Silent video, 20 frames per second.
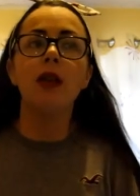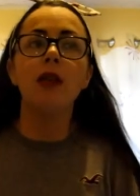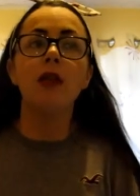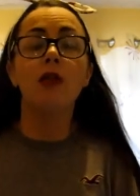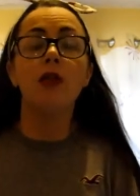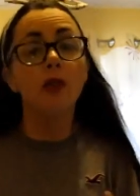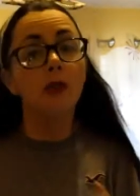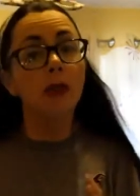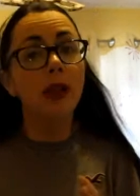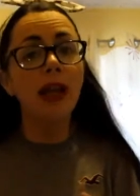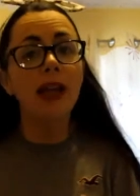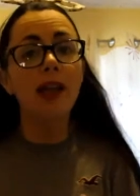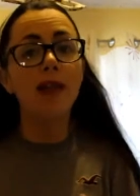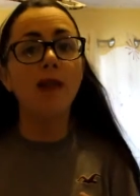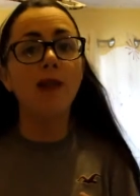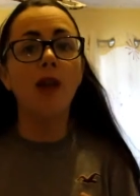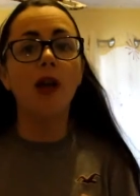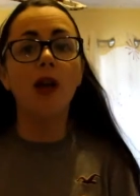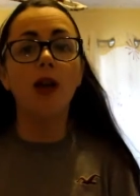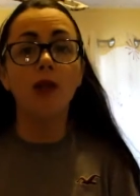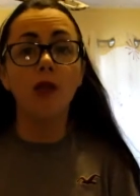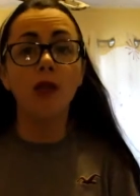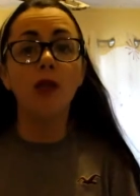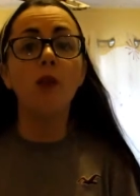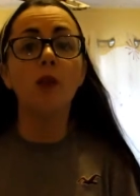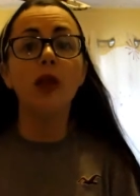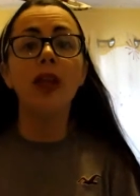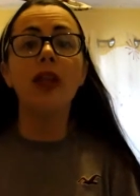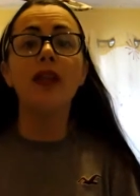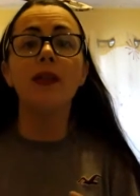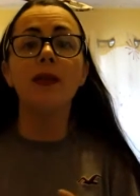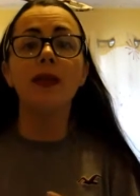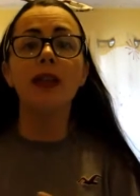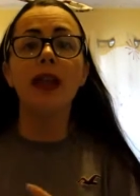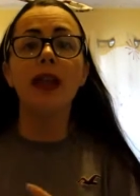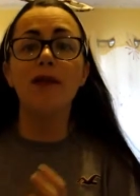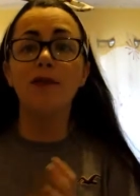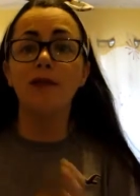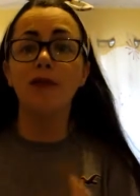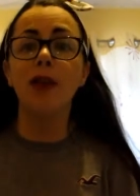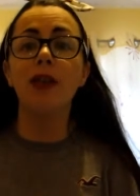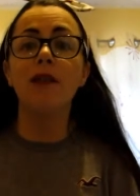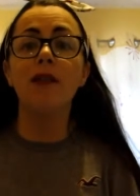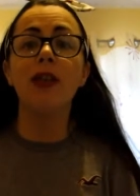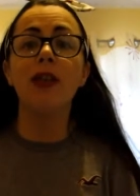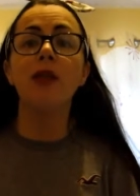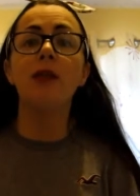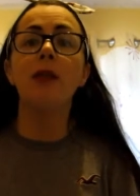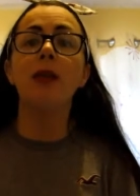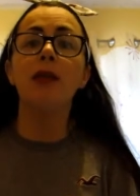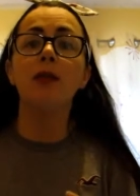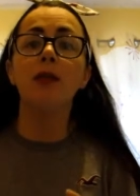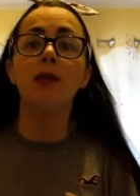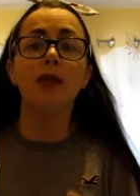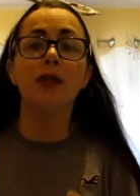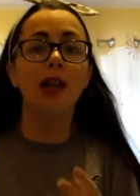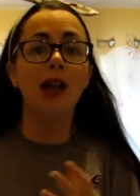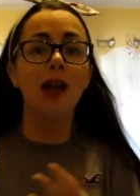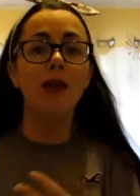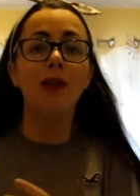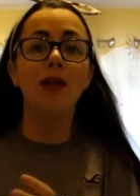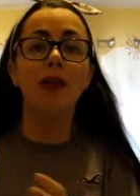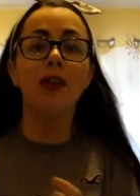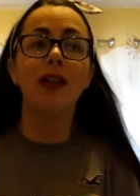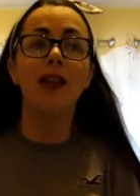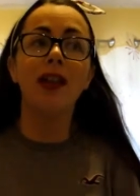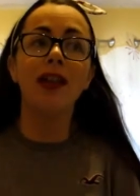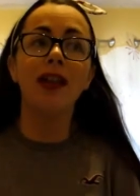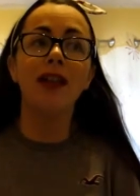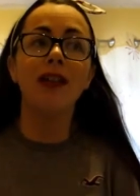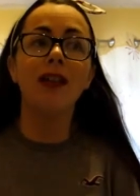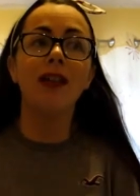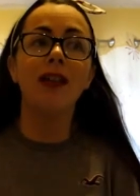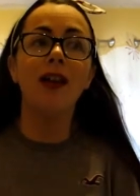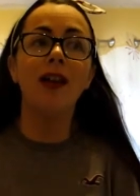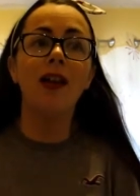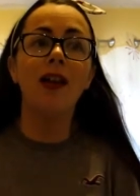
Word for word: Some days, uh, some weeks I was getting 5 days a week but that was like